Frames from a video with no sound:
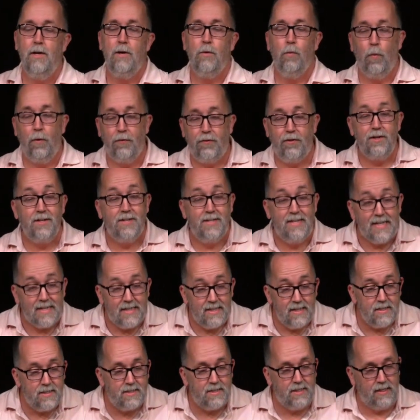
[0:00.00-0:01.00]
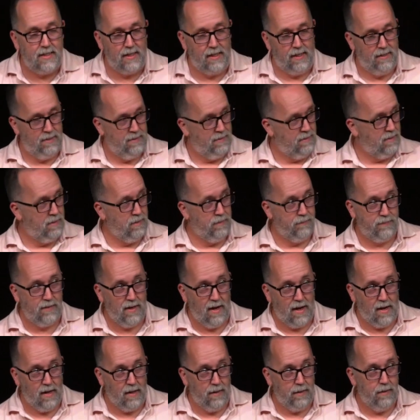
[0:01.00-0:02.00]
with the dignity of
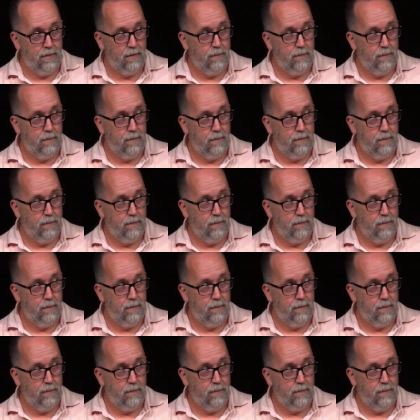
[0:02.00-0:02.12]
God.